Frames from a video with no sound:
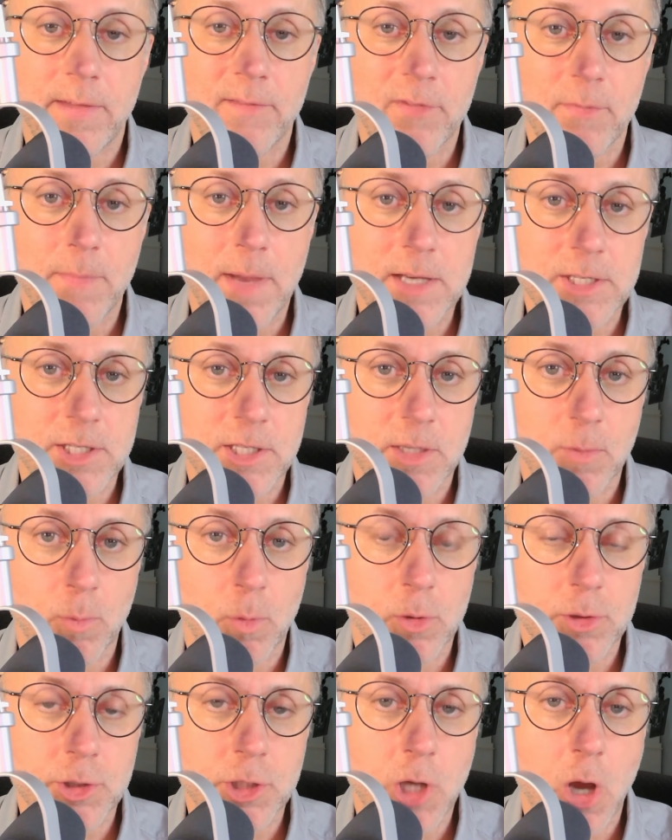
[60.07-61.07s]
information that
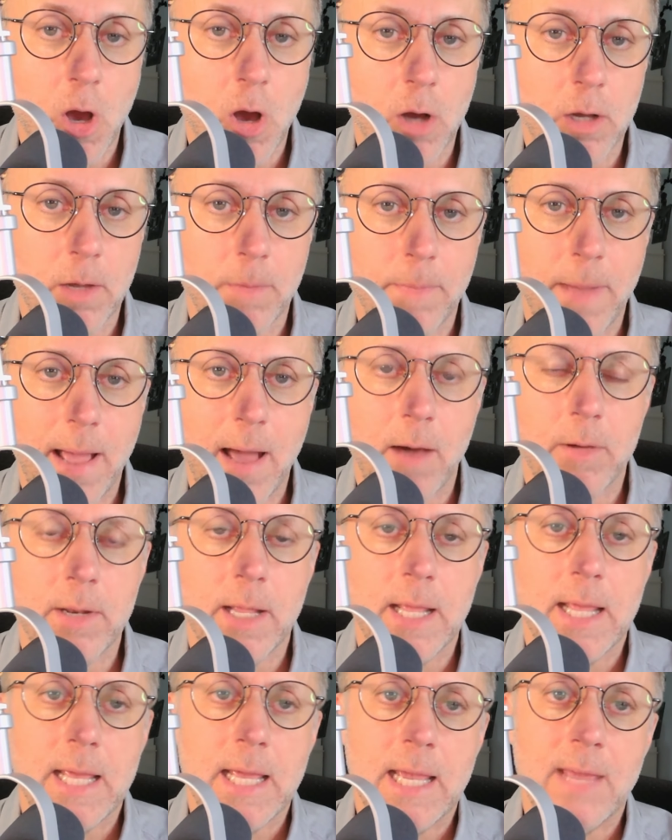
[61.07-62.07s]
we'll talk about
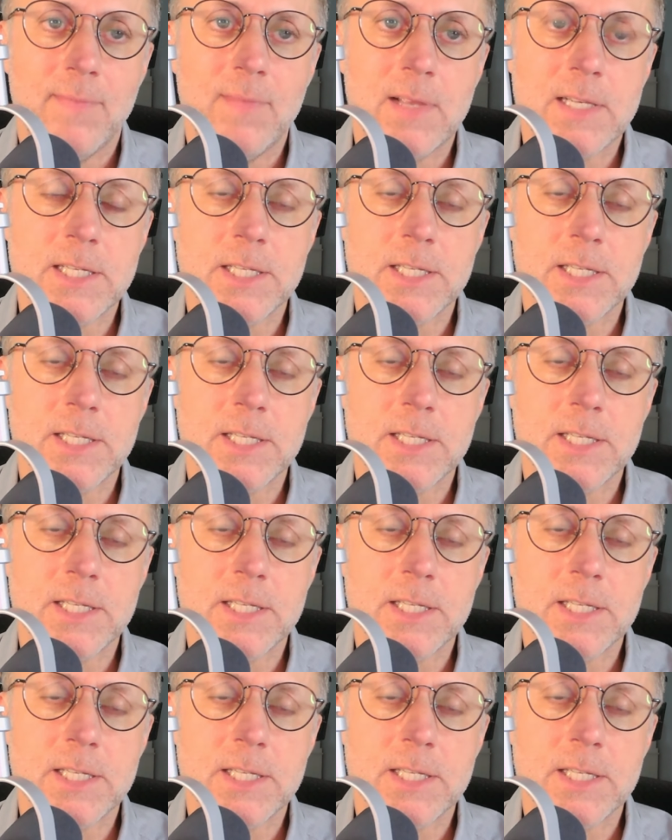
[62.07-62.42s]
in this